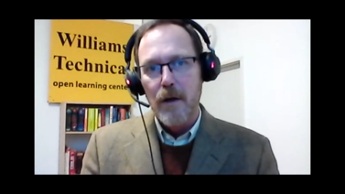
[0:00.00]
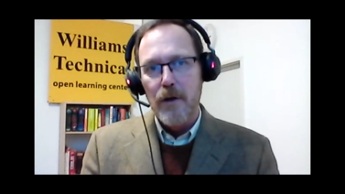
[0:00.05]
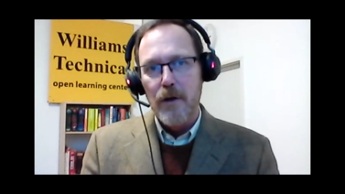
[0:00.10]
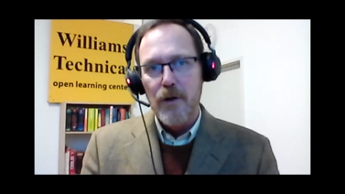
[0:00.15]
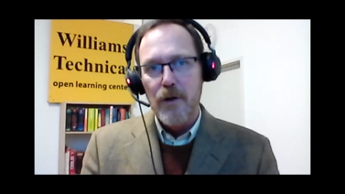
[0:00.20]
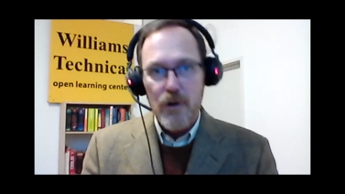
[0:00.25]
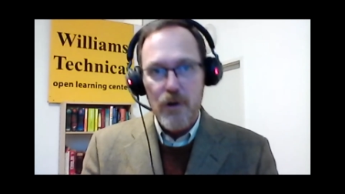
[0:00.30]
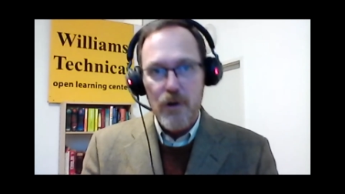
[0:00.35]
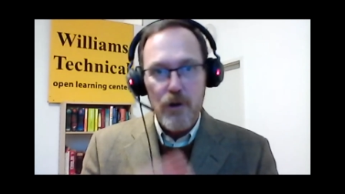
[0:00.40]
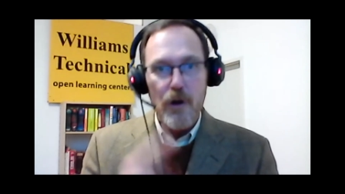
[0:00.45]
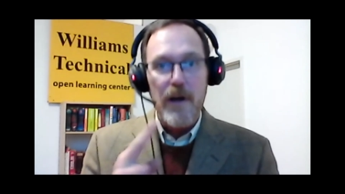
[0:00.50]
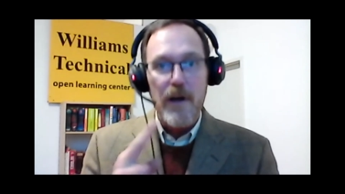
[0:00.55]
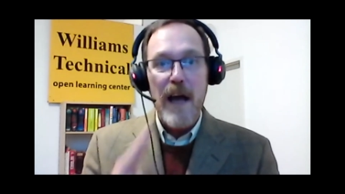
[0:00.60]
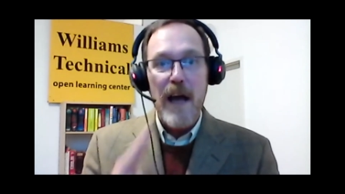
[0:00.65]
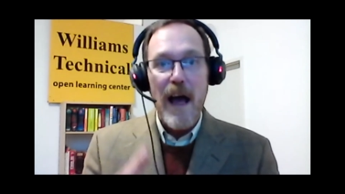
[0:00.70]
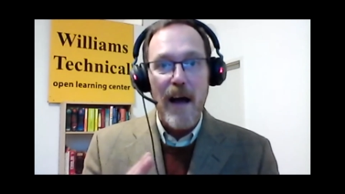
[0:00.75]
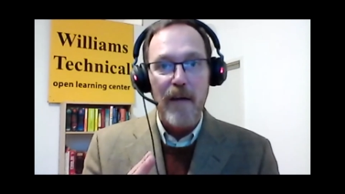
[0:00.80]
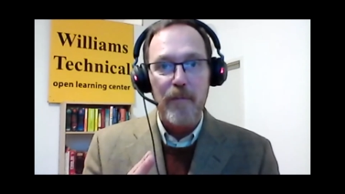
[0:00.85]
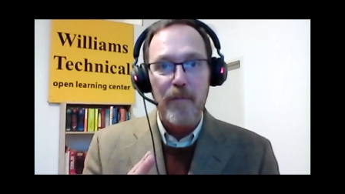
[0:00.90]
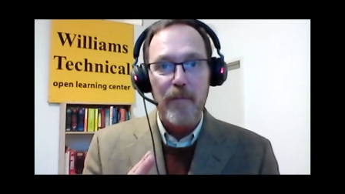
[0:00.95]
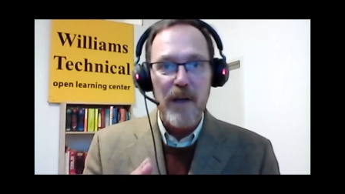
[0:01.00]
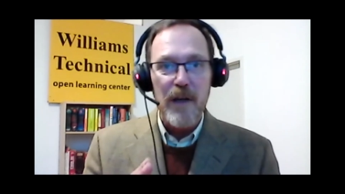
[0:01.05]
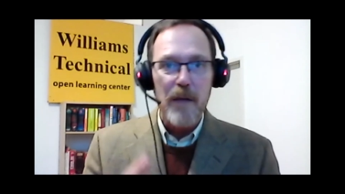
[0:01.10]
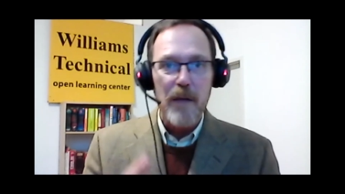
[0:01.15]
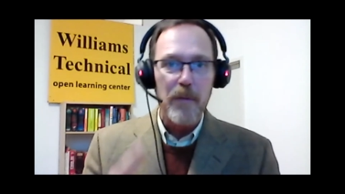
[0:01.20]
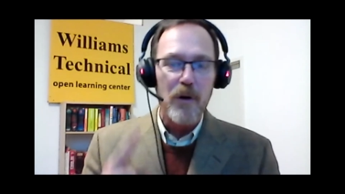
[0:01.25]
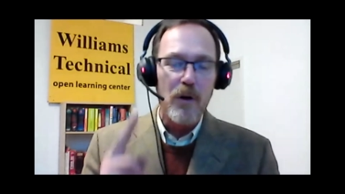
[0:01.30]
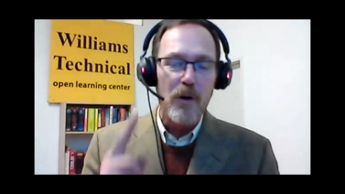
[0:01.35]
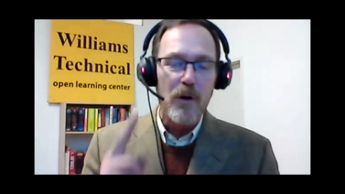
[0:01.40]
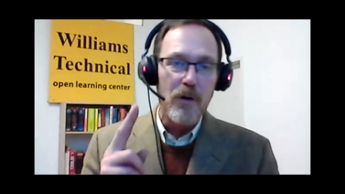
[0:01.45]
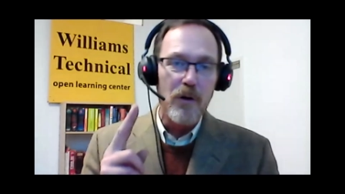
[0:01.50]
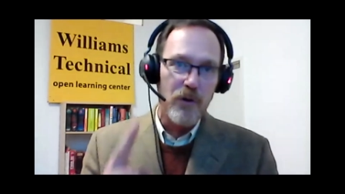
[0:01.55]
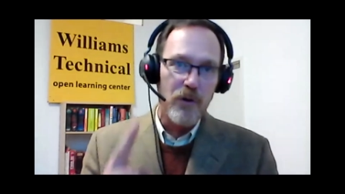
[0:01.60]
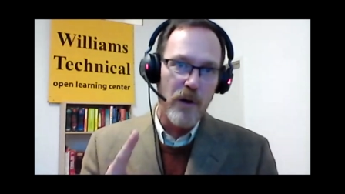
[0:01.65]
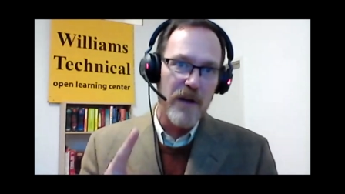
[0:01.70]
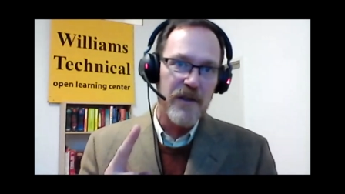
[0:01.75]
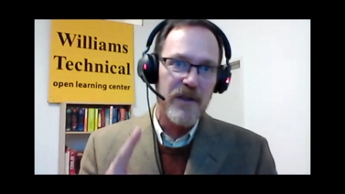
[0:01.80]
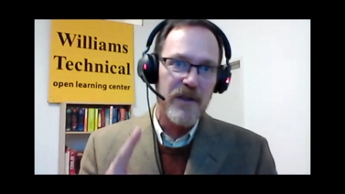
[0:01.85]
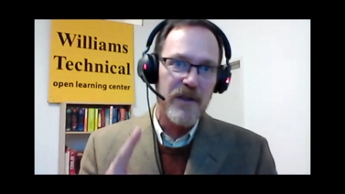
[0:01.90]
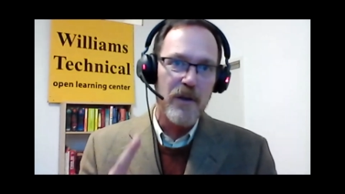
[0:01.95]
You should have people who
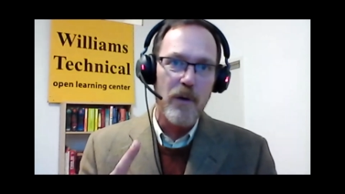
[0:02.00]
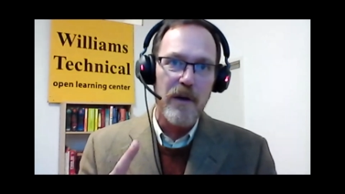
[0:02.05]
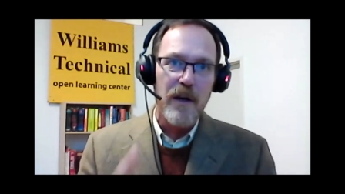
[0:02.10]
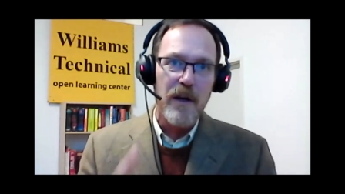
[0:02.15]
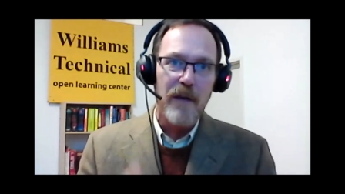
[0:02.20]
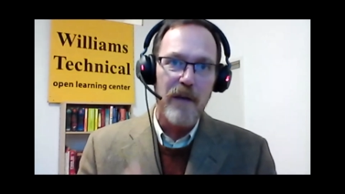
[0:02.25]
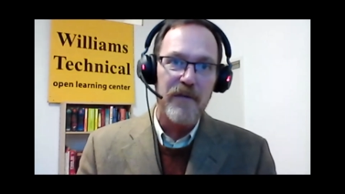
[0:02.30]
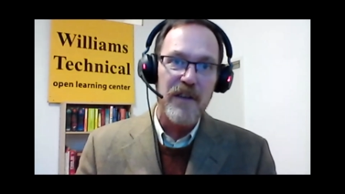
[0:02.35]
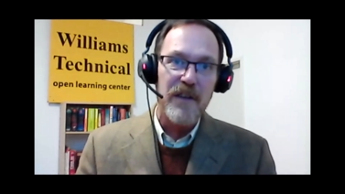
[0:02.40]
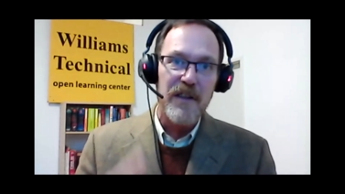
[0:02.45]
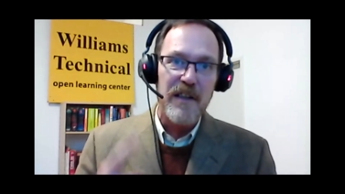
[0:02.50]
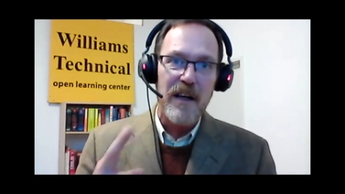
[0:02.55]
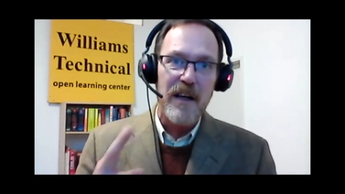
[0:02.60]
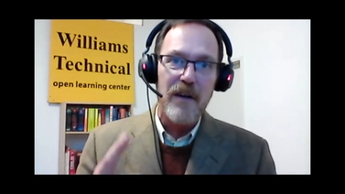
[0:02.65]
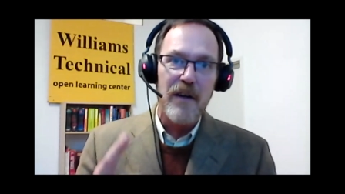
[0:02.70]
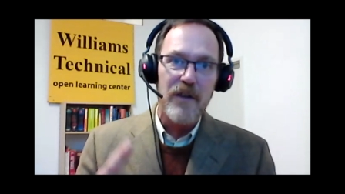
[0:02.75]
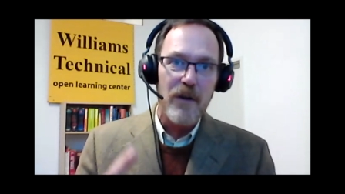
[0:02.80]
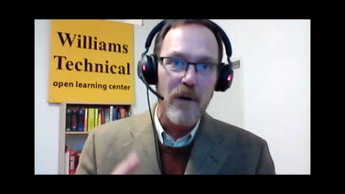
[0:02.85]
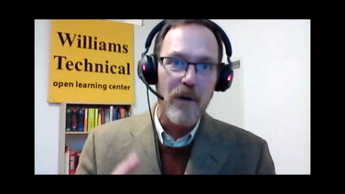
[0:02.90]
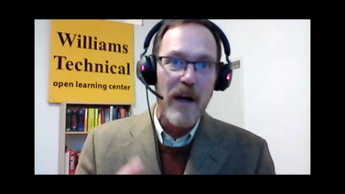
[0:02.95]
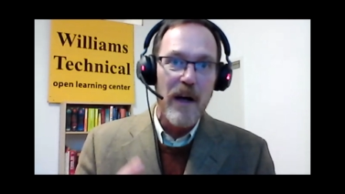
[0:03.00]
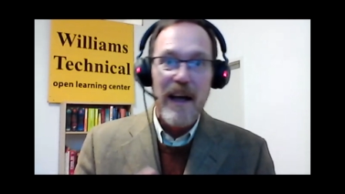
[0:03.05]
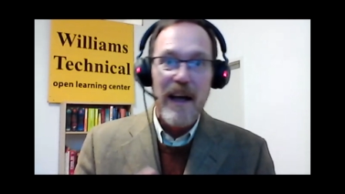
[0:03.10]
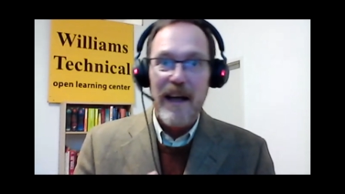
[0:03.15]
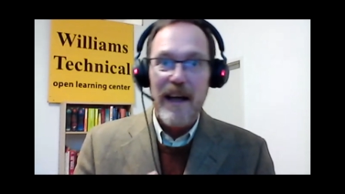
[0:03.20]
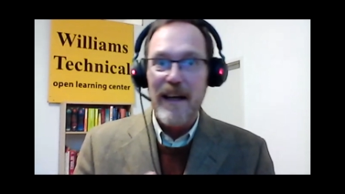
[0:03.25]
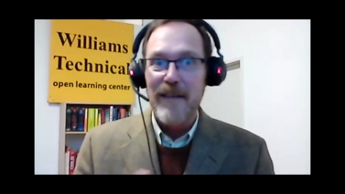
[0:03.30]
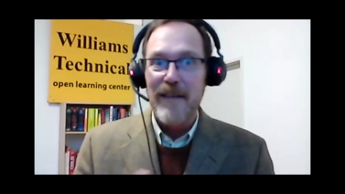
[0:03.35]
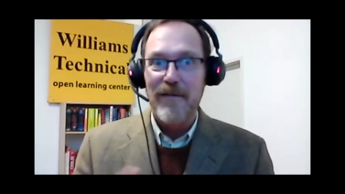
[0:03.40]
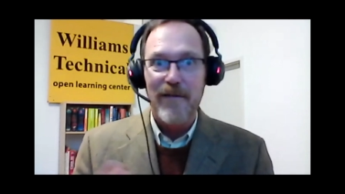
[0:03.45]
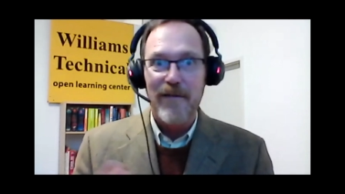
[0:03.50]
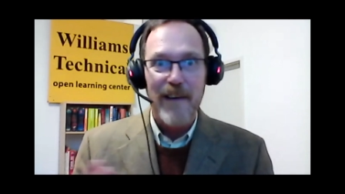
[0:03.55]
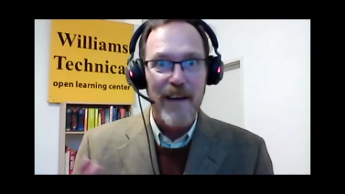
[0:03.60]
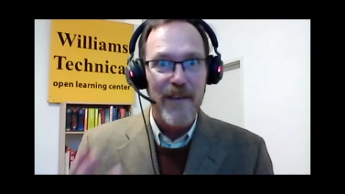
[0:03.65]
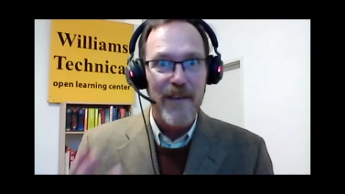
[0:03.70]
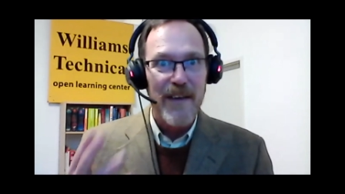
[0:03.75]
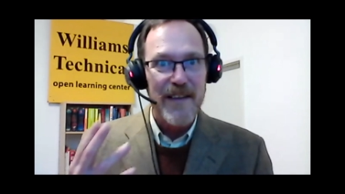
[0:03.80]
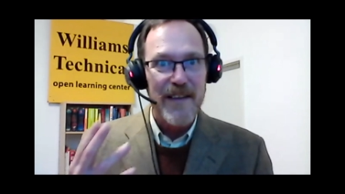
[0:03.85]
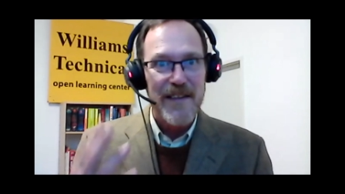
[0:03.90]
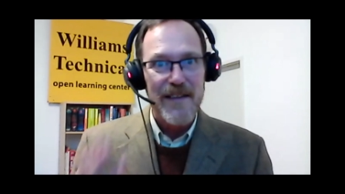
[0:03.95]
trust you enough to tell you, hey, Fred,
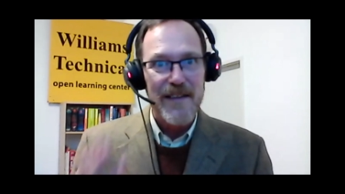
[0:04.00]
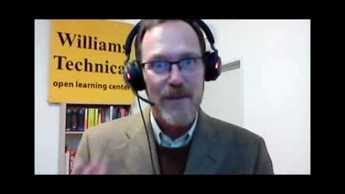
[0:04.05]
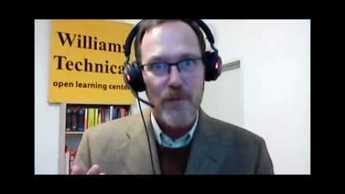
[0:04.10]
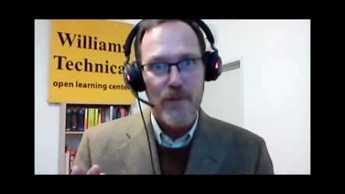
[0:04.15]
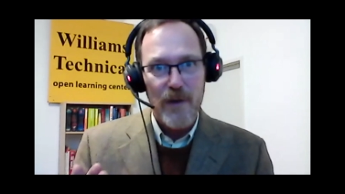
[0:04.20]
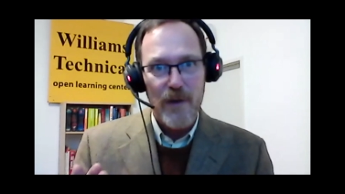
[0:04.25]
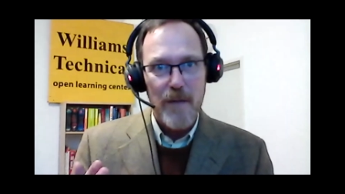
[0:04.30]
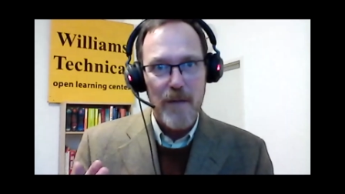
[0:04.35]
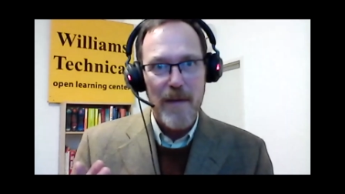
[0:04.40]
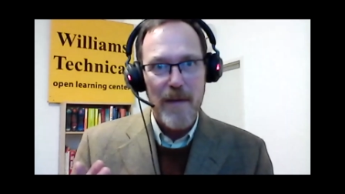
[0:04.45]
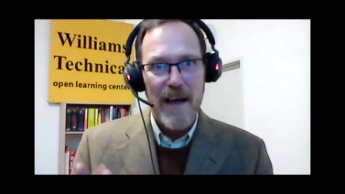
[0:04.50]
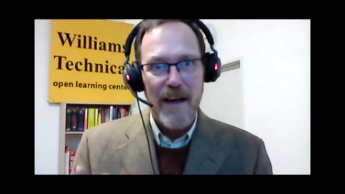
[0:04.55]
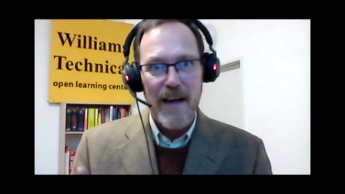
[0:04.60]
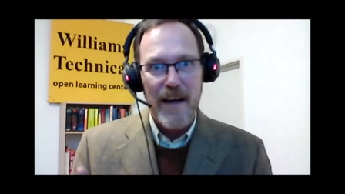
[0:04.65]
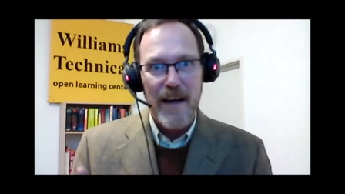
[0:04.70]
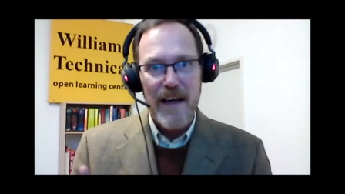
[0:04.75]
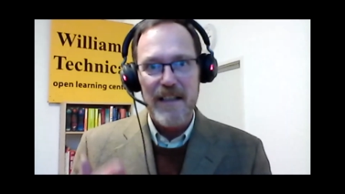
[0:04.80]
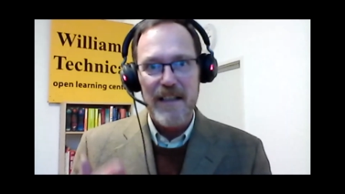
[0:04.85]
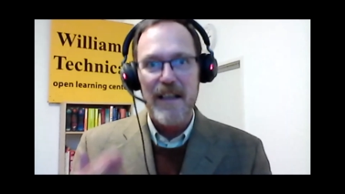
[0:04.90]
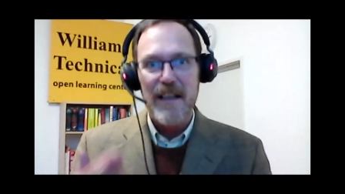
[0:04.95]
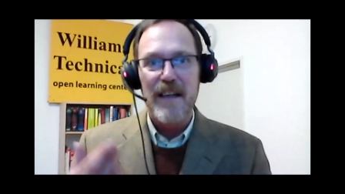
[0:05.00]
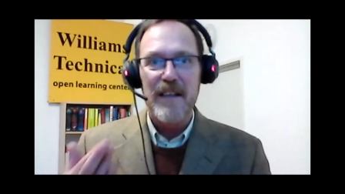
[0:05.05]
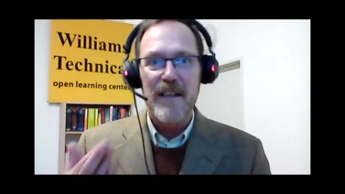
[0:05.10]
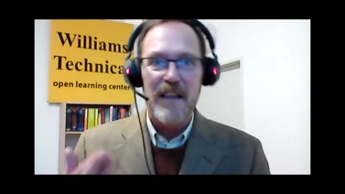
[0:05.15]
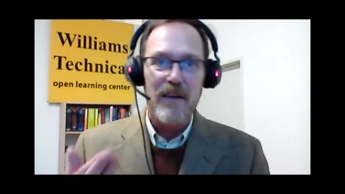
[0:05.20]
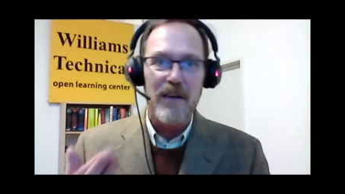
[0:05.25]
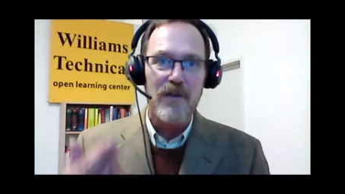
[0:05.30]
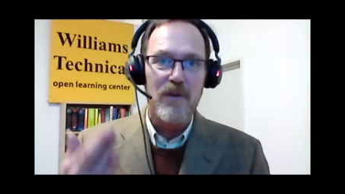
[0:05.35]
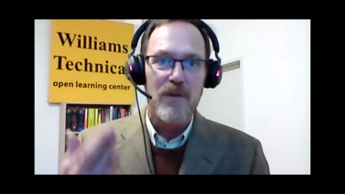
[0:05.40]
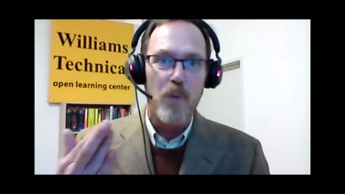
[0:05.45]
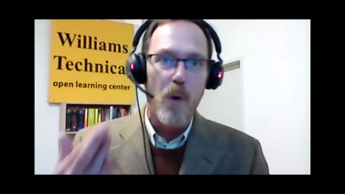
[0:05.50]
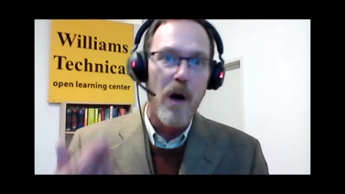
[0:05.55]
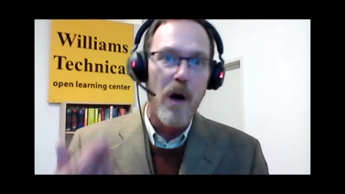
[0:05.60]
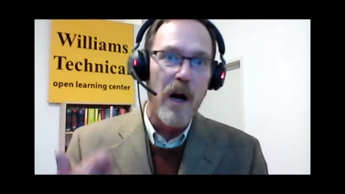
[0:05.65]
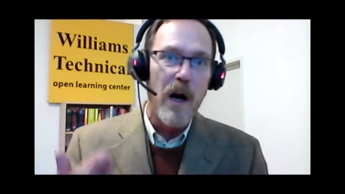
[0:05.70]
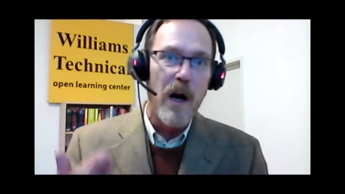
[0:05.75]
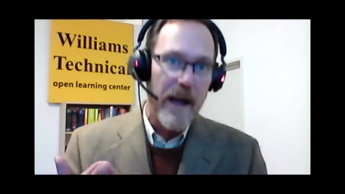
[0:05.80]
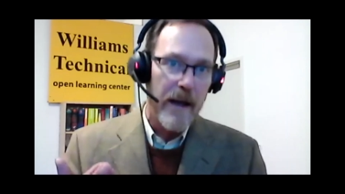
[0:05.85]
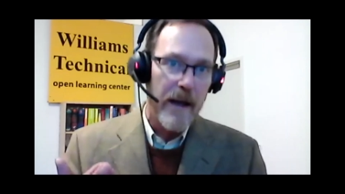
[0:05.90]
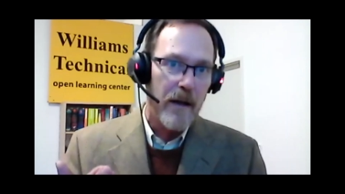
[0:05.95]
this is a really bad idea, and here's
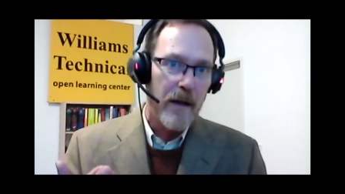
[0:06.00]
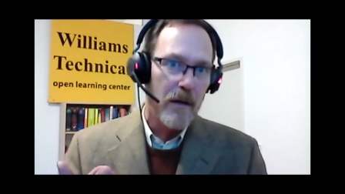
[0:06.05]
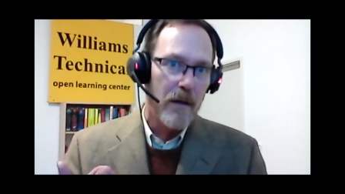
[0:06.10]
why,